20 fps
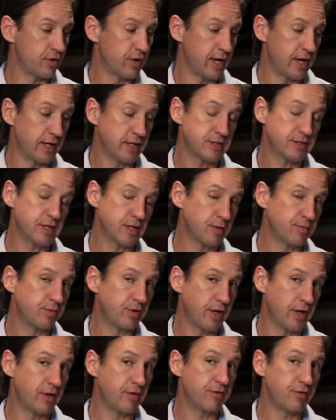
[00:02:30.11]
and it's going to
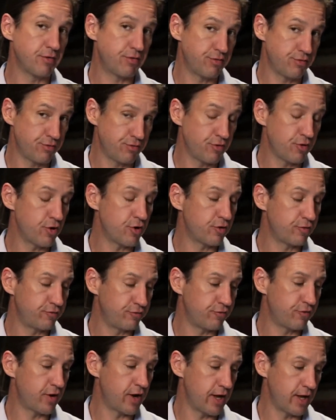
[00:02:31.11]
play the third
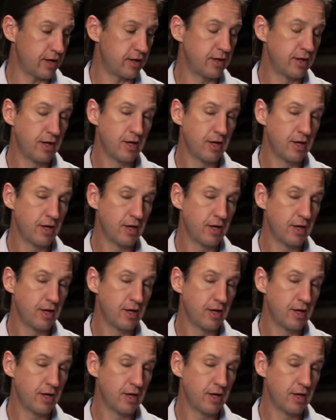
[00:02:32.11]
fret